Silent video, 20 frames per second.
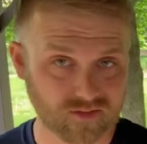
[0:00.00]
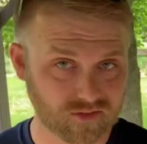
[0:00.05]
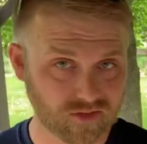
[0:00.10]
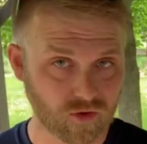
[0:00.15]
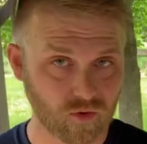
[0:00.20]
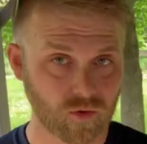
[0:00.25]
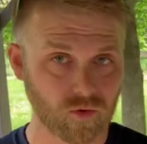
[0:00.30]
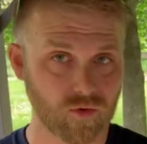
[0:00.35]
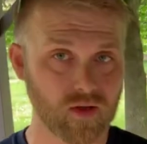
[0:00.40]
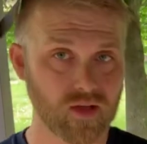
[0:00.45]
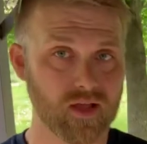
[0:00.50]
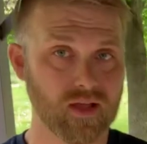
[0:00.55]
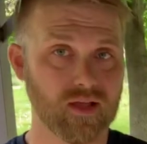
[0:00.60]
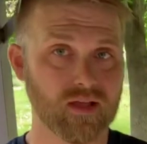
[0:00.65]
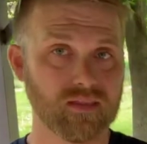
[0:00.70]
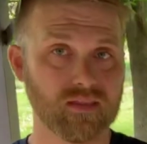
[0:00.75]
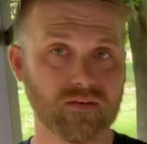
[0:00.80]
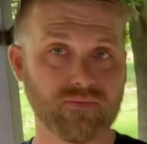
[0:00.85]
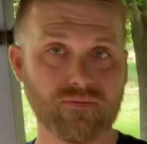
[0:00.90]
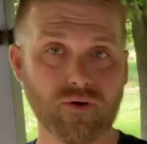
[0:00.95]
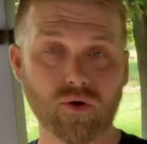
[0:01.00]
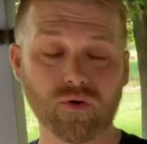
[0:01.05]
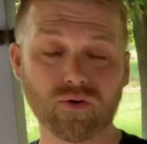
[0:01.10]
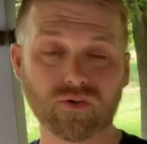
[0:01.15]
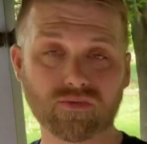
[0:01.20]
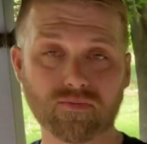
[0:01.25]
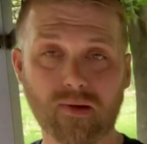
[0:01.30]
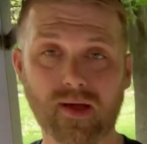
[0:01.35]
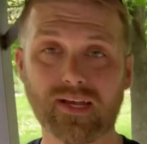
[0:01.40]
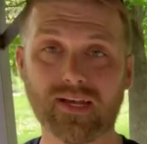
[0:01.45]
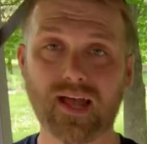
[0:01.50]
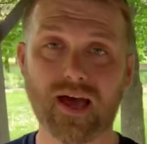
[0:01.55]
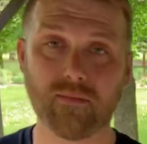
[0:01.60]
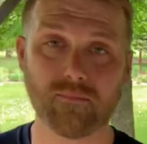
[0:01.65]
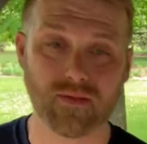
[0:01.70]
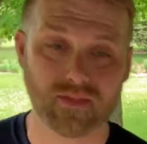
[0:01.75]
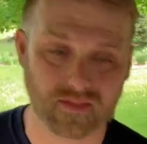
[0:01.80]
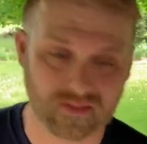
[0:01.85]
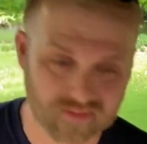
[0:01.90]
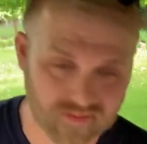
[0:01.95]
So the photos might
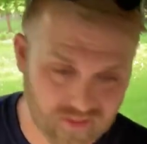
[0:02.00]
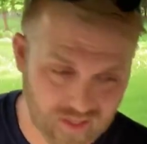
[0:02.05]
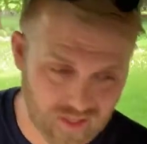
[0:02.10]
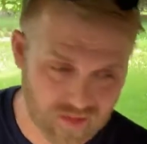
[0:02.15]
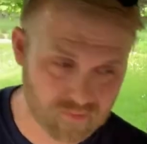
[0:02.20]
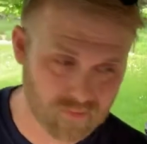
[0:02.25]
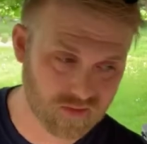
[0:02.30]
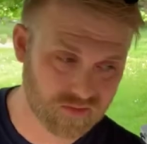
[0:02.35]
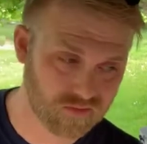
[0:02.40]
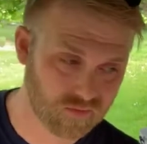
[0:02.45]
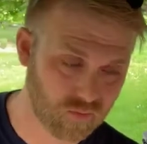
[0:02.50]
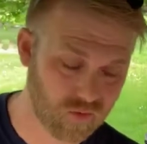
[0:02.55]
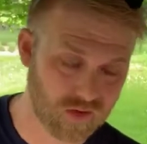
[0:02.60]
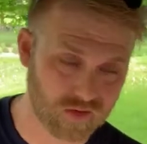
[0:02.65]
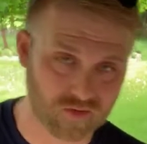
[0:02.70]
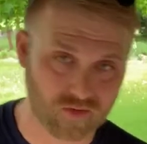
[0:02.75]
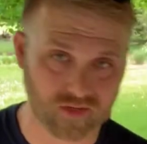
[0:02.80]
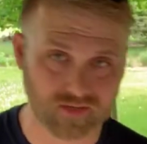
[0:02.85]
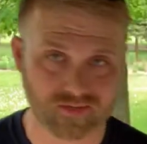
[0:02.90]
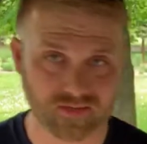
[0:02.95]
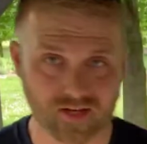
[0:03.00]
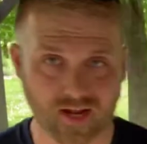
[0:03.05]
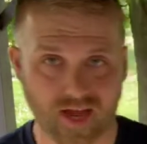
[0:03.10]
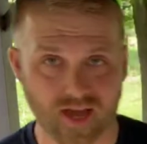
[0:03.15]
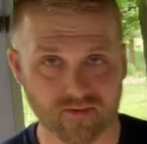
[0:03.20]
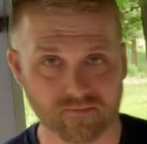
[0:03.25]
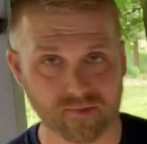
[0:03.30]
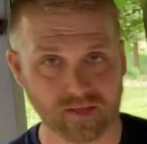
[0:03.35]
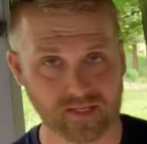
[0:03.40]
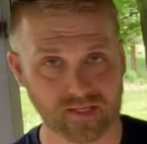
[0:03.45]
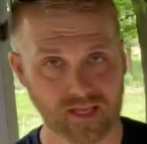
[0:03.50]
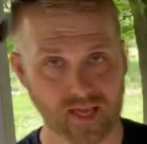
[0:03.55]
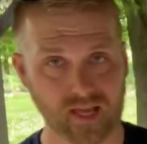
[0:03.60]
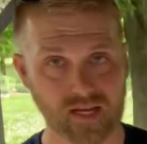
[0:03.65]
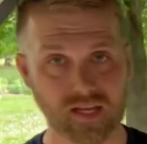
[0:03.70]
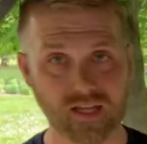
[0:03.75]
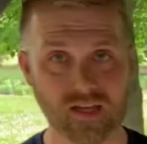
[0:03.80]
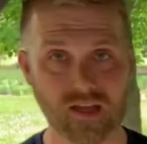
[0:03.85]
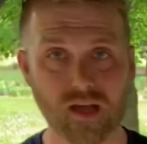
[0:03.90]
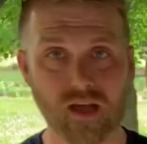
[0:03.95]
not be the same as what Chris and I have been
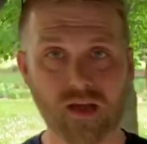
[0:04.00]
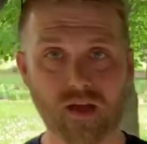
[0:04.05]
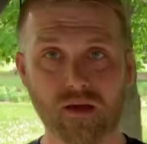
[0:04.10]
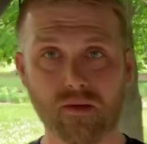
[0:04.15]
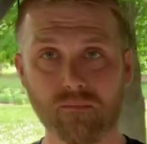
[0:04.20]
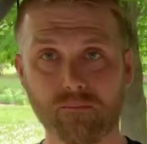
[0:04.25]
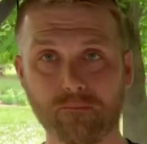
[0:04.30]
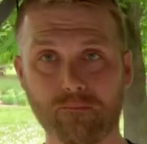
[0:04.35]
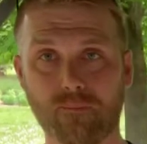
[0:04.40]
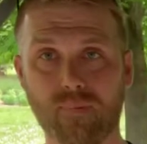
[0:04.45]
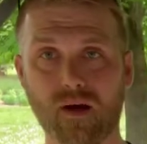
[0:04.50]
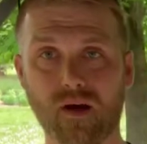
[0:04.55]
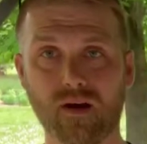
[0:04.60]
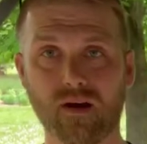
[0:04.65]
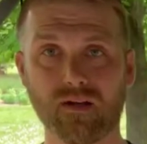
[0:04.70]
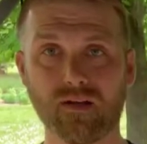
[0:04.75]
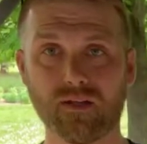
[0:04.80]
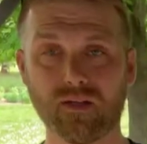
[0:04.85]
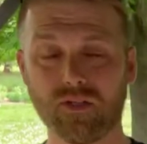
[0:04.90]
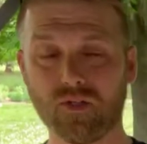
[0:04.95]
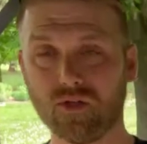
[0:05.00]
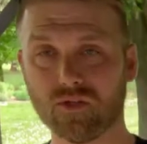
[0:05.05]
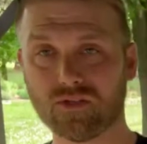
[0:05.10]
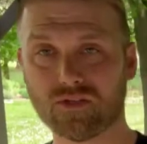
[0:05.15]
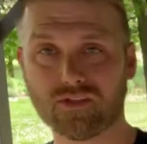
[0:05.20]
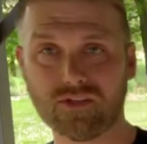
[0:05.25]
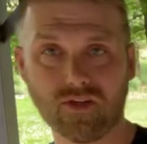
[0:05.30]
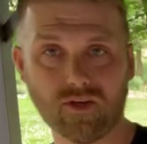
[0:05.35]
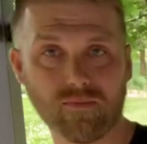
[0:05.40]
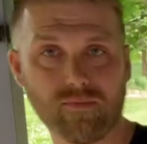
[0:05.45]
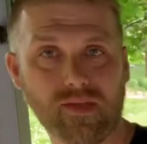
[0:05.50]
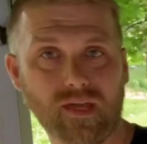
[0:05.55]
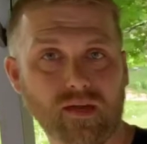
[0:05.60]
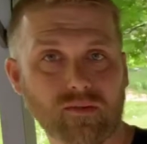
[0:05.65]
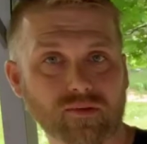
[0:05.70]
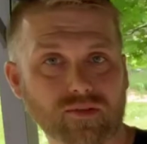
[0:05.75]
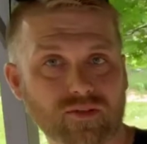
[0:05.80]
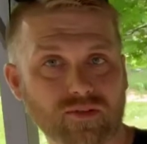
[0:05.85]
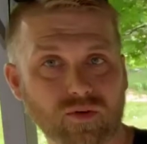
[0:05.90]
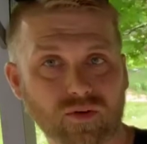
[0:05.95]
getting, but you'll still be
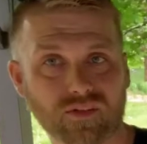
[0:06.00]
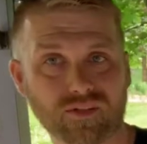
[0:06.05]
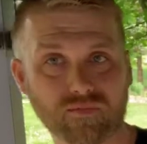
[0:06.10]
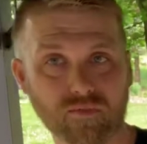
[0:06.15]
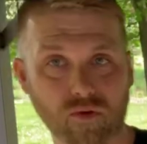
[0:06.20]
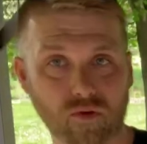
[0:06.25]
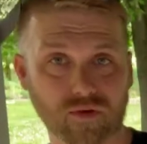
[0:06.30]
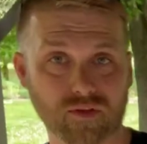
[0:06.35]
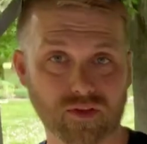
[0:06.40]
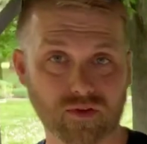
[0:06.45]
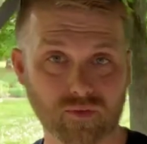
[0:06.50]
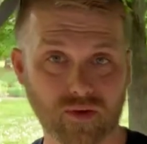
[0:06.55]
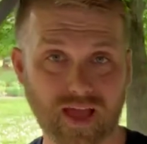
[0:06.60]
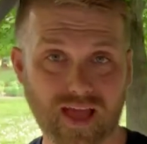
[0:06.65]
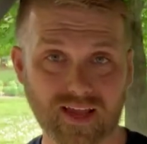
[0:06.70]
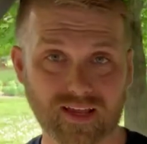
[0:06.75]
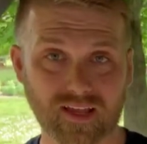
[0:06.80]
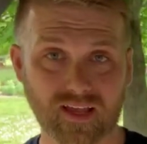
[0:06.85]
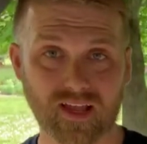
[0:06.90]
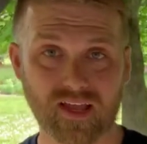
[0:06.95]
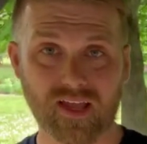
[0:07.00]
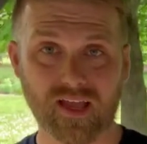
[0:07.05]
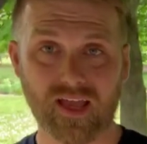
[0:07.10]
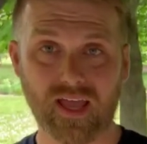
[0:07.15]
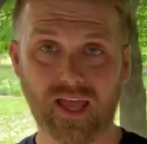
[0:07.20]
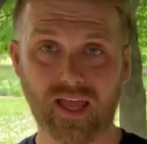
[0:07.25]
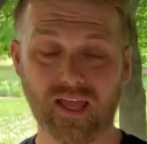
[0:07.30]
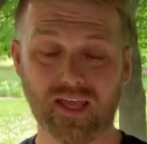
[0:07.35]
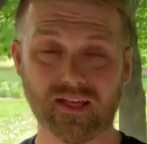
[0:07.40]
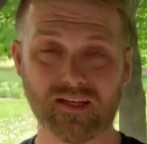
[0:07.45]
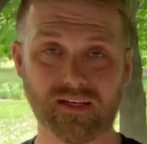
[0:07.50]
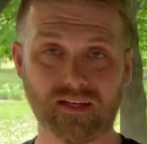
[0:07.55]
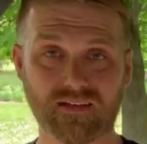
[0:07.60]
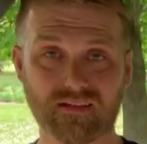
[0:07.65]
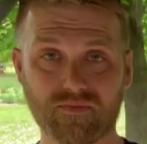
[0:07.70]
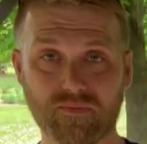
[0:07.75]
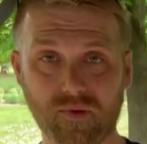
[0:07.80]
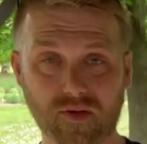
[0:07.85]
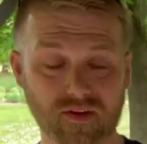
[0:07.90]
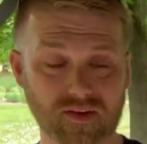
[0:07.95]
able to explore the wreck and
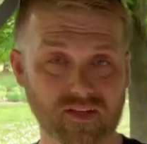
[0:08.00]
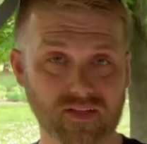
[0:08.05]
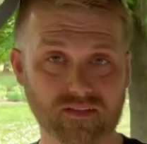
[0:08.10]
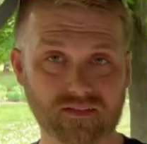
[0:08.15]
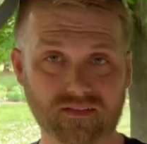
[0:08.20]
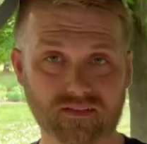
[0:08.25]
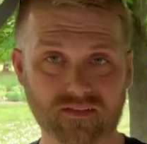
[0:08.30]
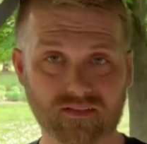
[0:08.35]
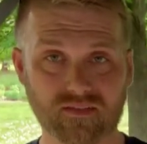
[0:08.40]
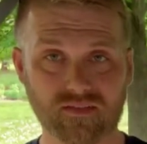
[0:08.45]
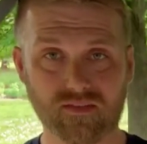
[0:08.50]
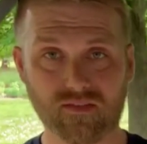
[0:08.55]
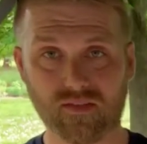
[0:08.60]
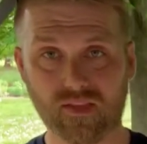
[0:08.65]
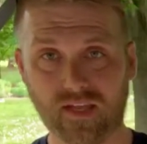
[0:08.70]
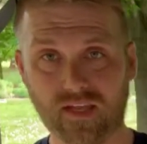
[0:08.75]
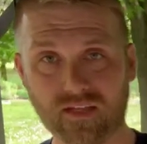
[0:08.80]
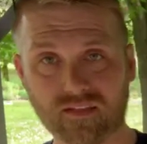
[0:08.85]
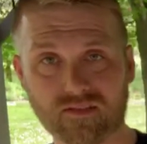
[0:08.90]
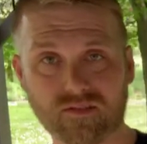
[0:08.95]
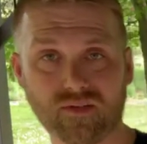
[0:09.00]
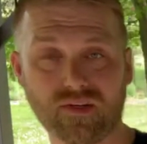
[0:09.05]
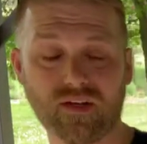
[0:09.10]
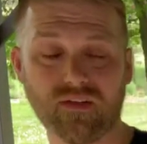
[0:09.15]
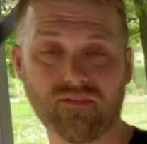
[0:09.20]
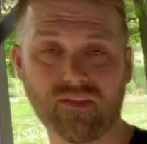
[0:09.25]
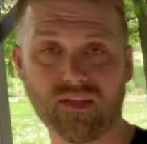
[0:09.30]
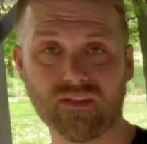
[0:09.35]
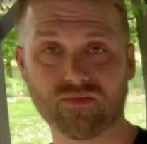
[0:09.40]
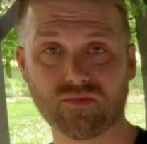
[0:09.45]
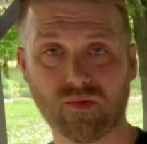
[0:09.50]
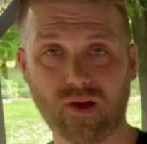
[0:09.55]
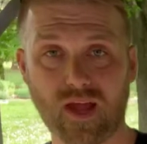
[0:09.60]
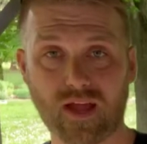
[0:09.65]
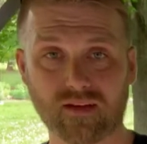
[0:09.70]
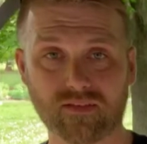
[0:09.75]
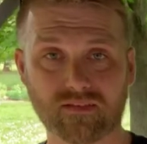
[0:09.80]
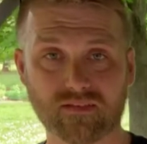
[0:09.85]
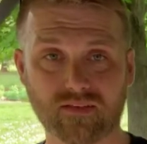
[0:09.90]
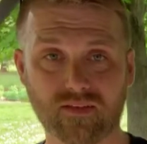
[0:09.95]
experience the history of these
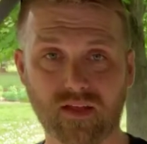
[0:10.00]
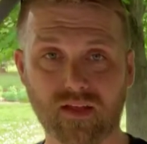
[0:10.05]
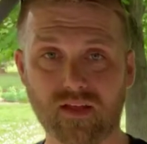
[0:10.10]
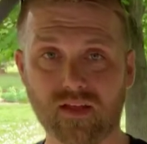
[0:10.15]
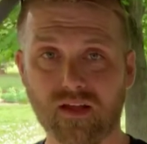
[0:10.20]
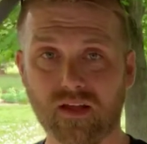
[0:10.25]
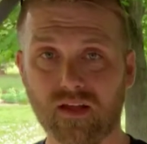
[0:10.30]
wrecks,